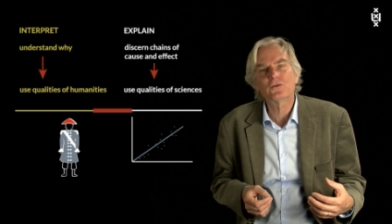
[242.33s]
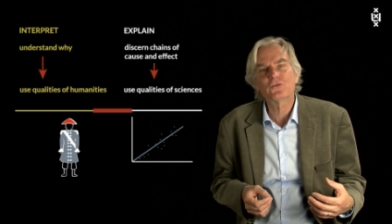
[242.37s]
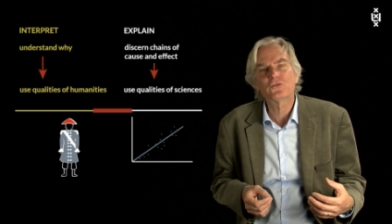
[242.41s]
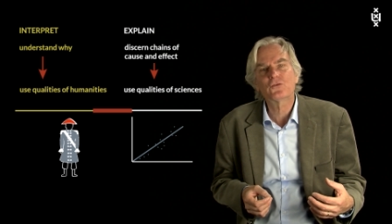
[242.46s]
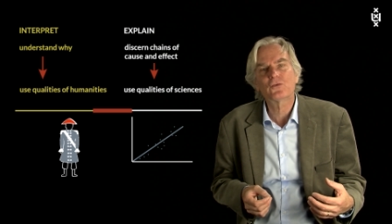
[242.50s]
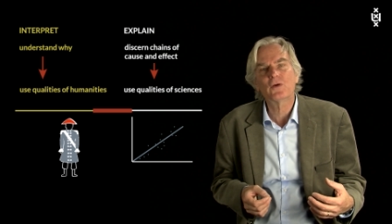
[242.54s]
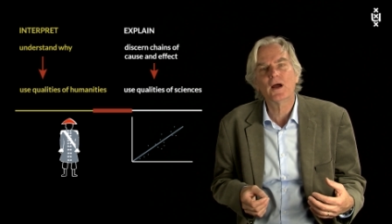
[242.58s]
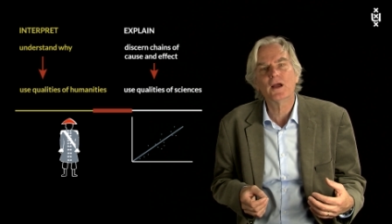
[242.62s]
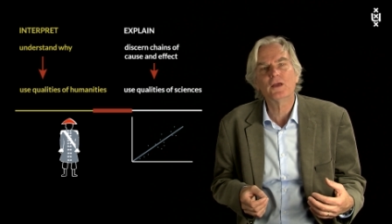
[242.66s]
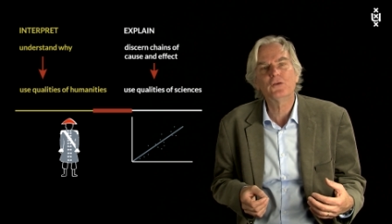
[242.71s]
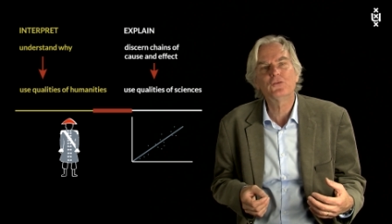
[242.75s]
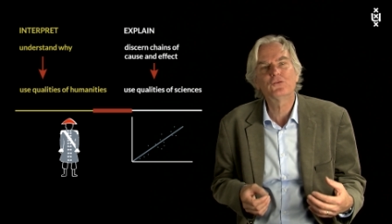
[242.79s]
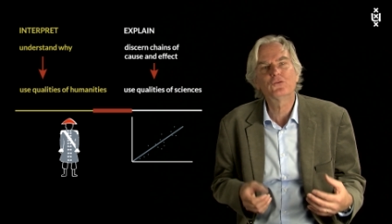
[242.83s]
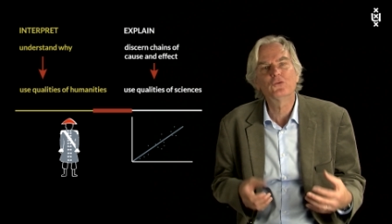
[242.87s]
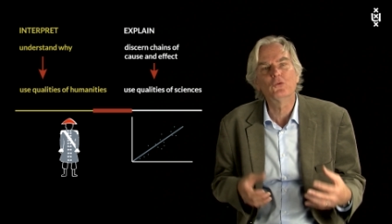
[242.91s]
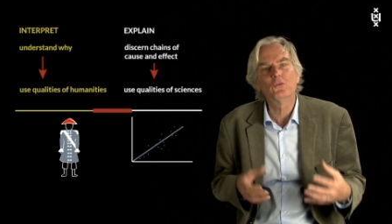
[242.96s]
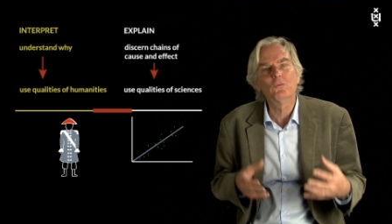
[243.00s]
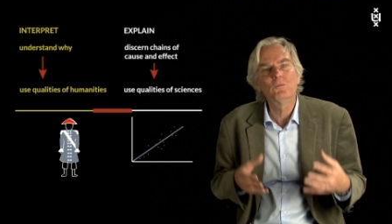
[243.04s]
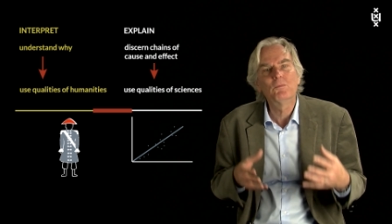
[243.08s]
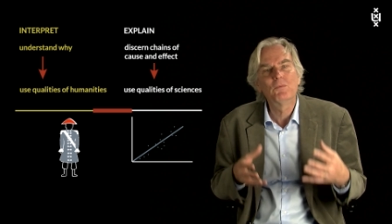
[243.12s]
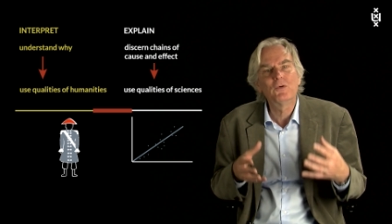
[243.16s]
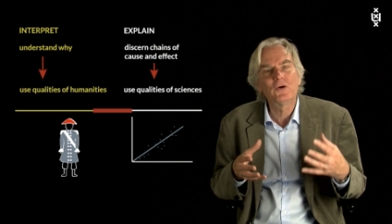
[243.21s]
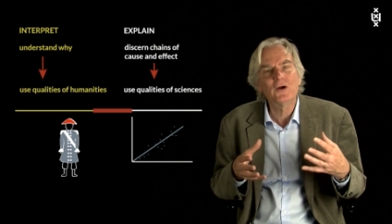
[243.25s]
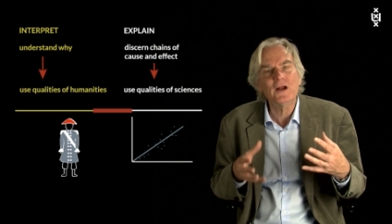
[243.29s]
tries
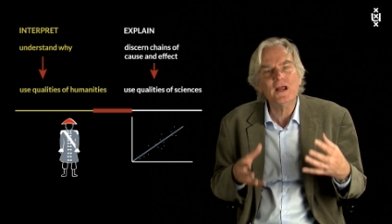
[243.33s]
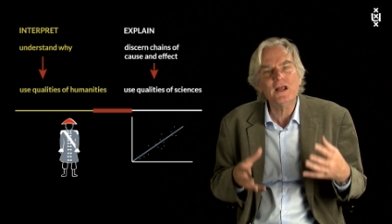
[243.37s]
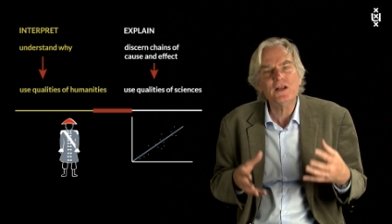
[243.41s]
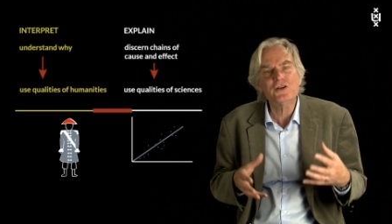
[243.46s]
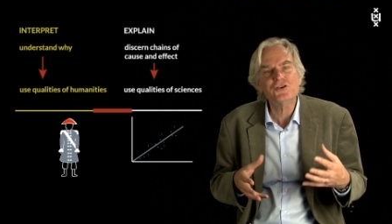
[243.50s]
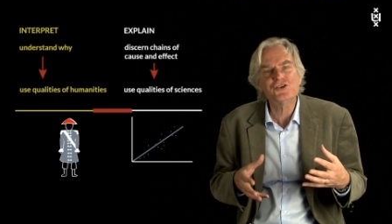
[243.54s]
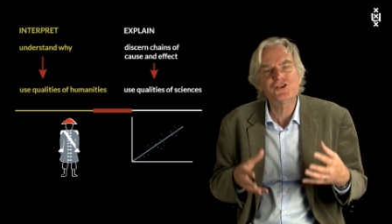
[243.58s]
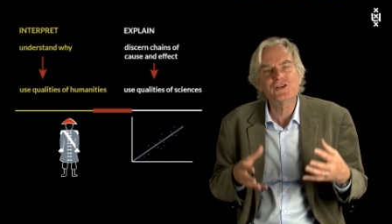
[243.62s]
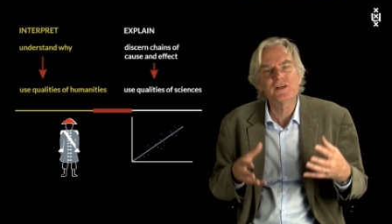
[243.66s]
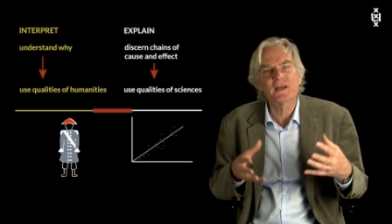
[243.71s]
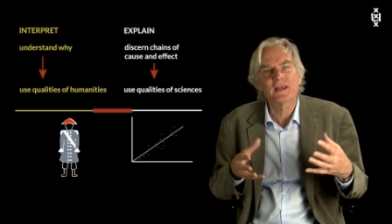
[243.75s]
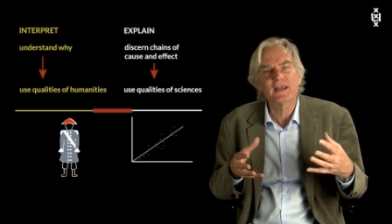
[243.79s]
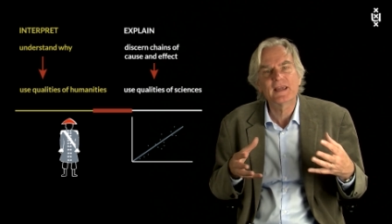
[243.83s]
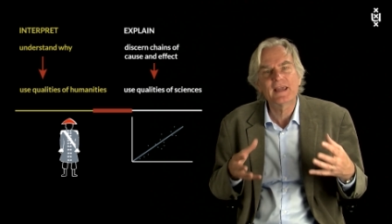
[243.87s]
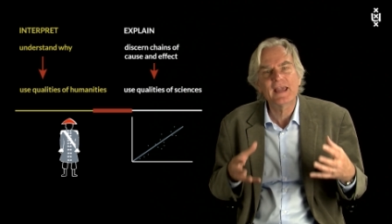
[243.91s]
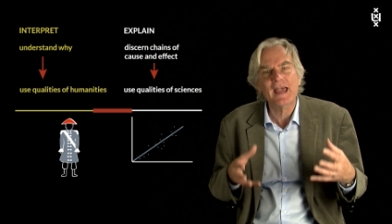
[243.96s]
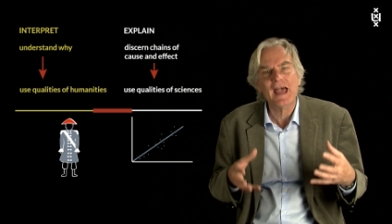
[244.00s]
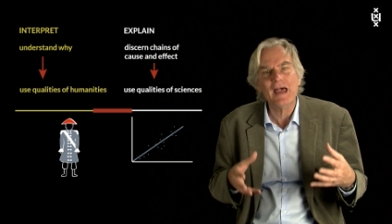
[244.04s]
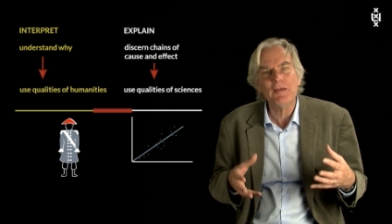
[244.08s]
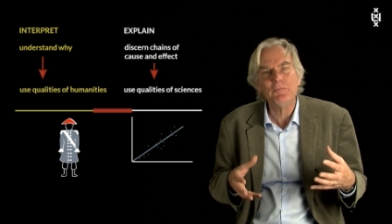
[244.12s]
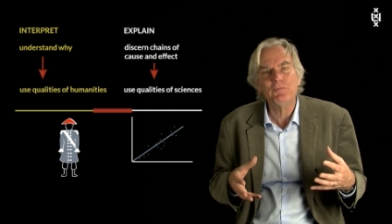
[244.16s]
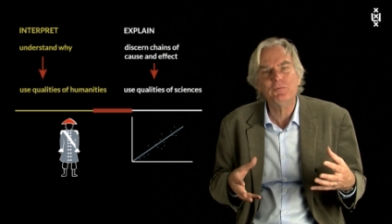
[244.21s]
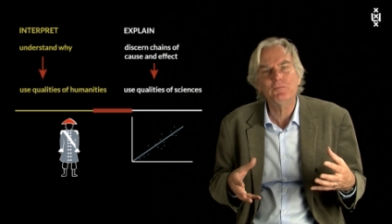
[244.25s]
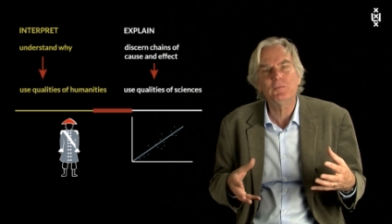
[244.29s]
to bridge the
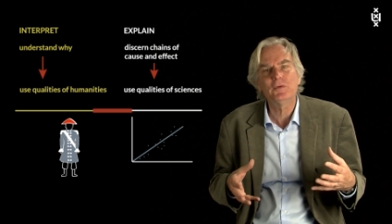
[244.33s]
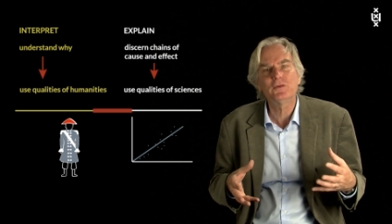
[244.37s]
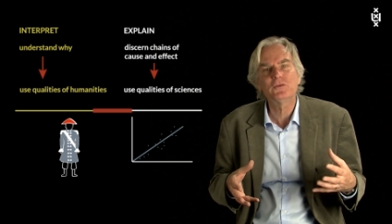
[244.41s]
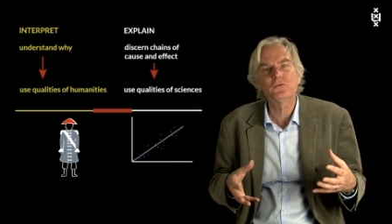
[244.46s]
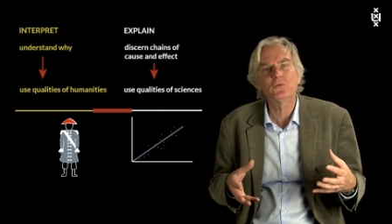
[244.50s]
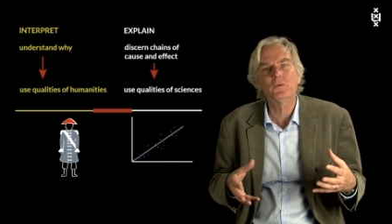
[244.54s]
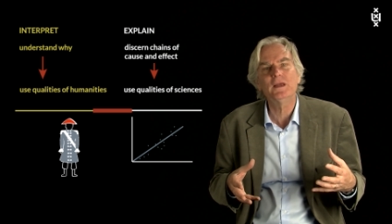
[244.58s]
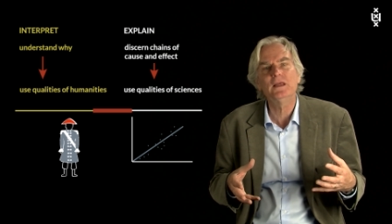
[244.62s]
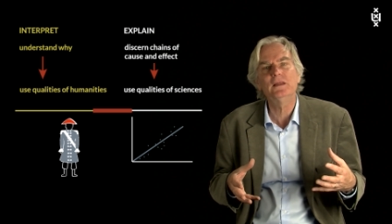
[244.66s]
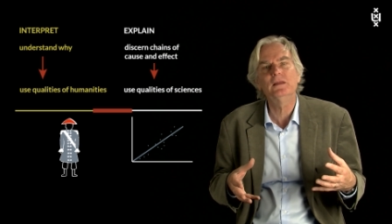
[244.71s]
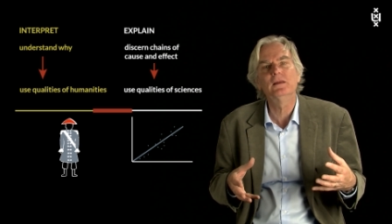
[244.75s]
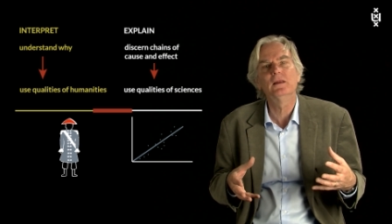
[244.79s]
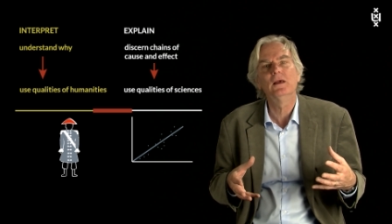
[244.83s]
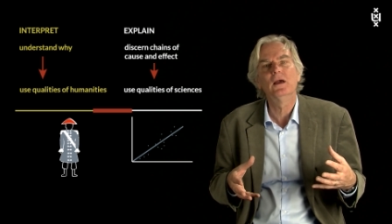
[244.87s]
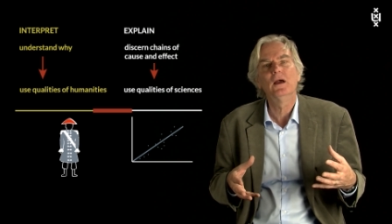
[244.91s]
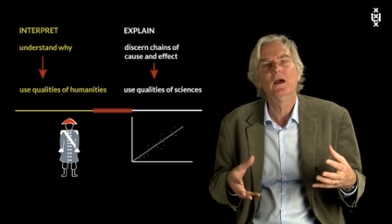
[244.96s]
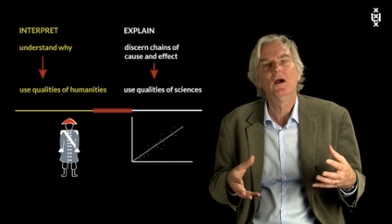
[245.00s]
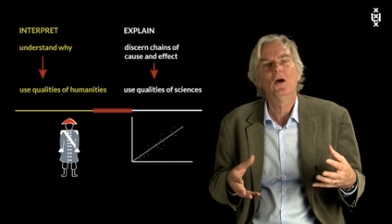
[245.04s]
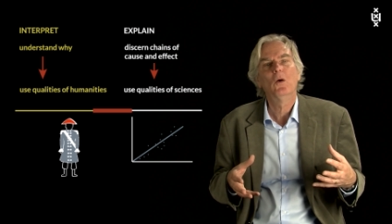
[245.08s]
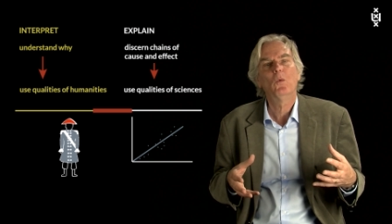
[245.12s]
gap between